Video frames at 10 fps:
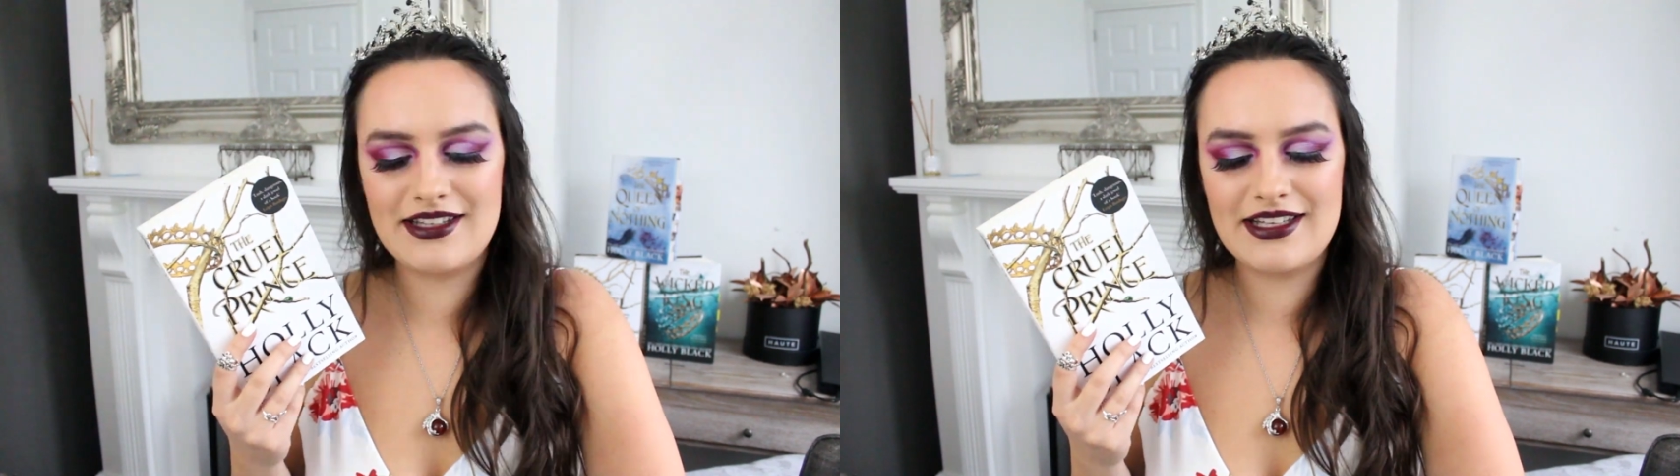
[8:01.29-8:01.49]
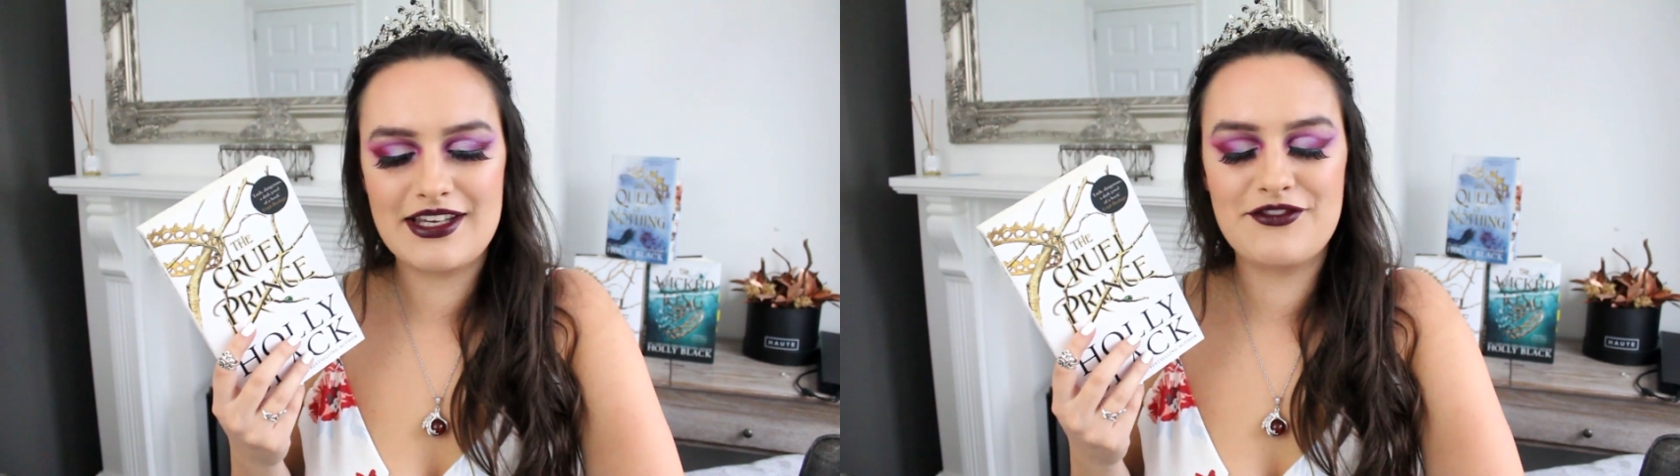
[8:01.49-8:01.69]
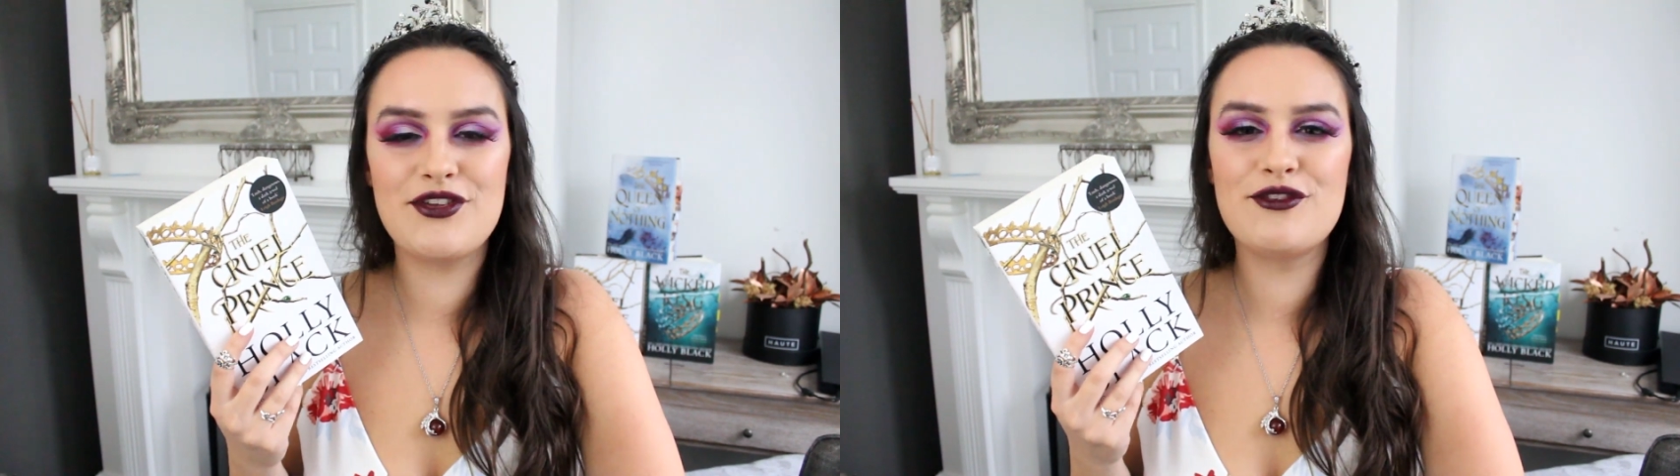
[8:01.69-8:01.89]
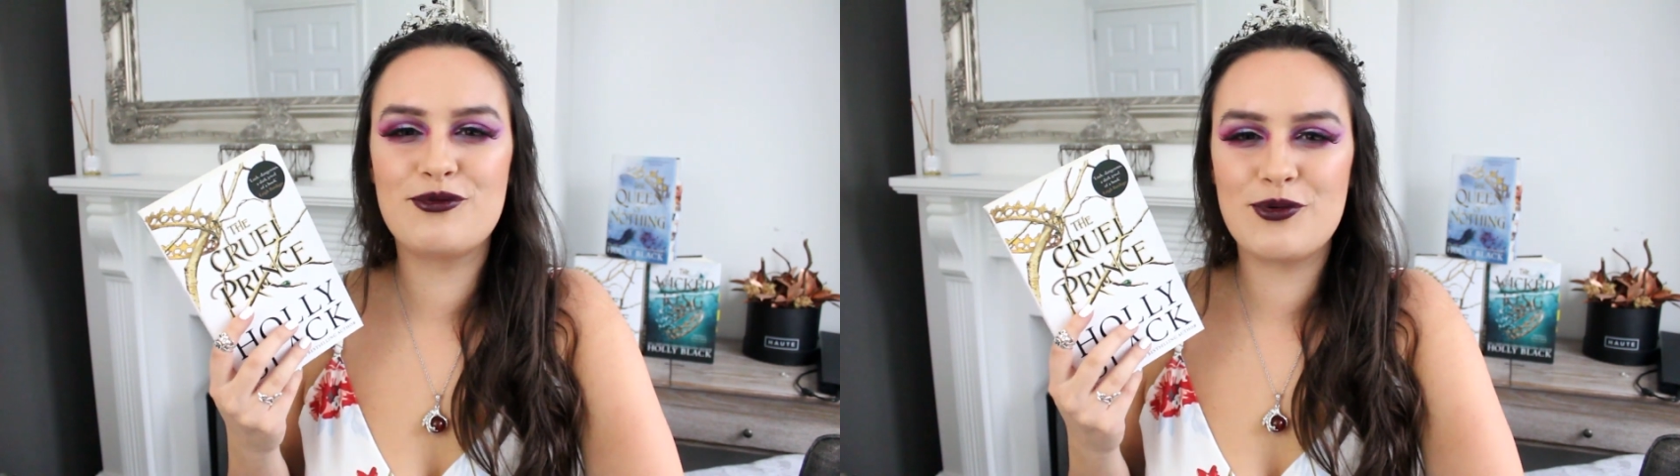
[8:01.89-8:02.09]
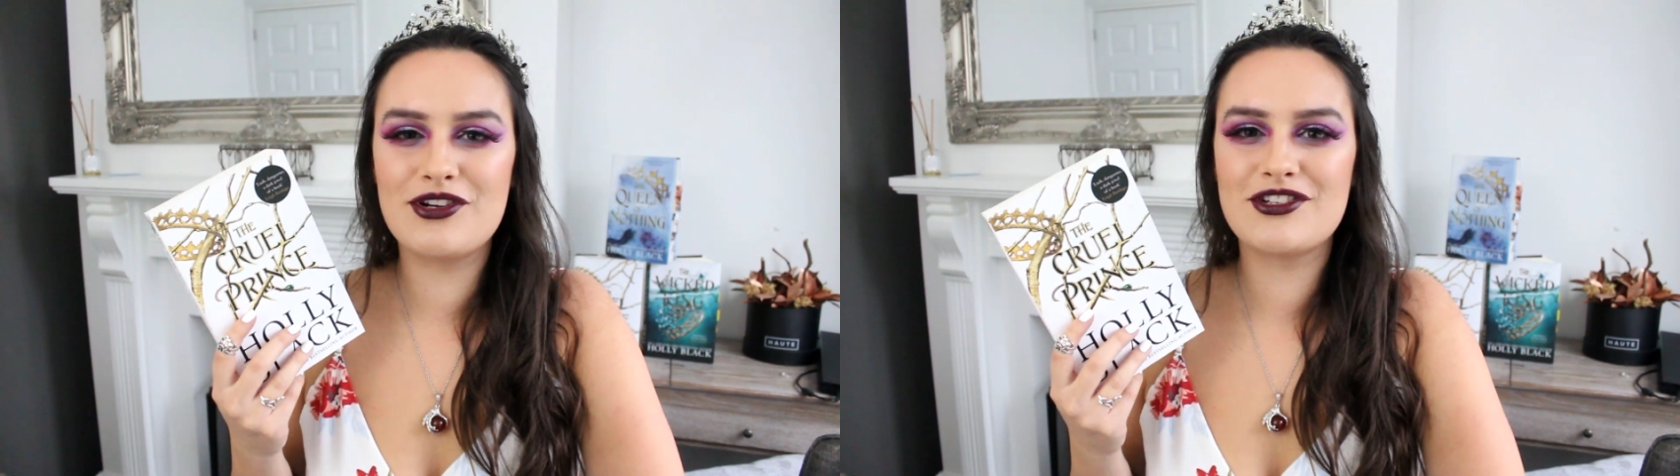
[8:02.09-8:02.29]
Like, if you've
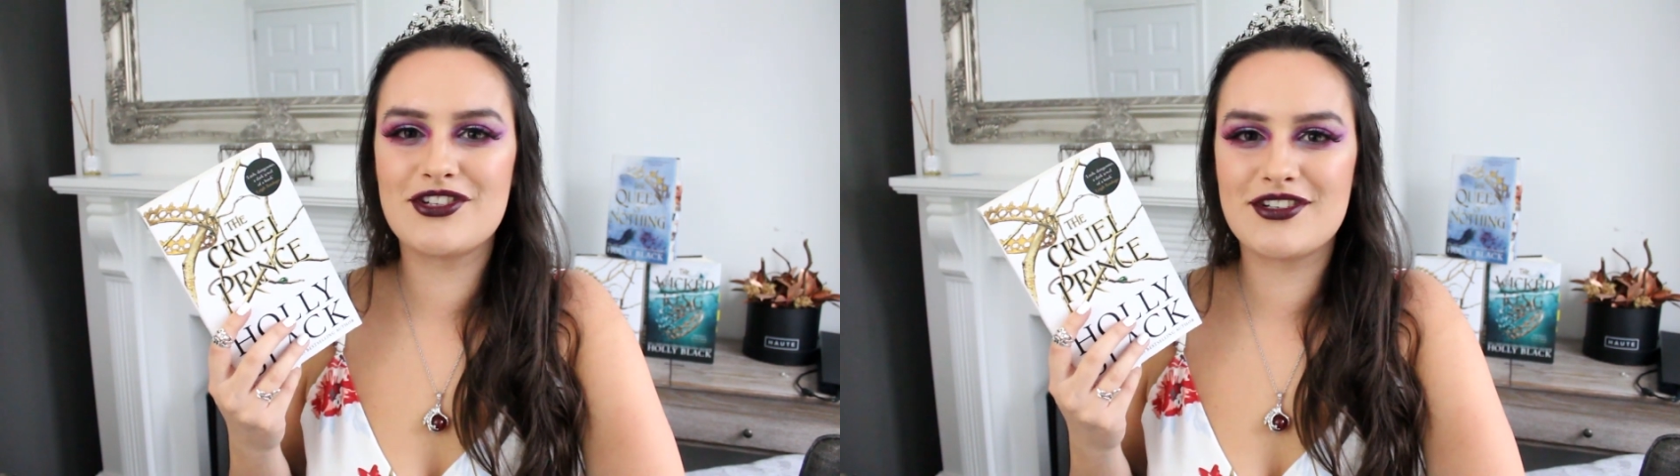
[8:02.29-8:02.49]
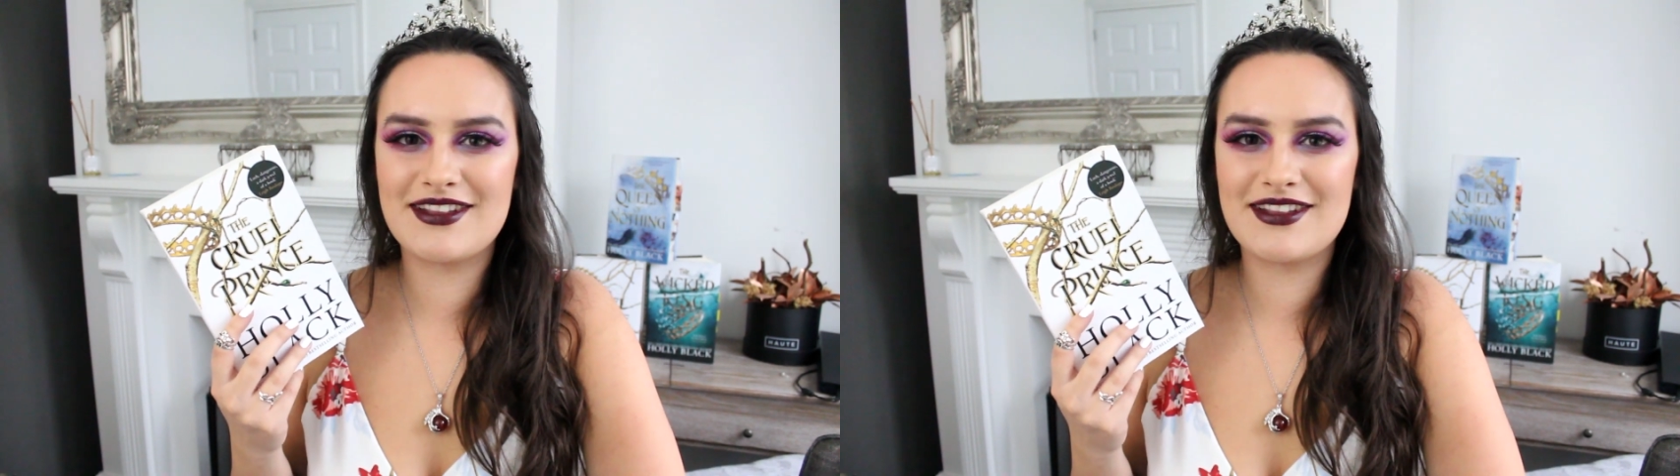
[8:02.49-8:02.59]
watched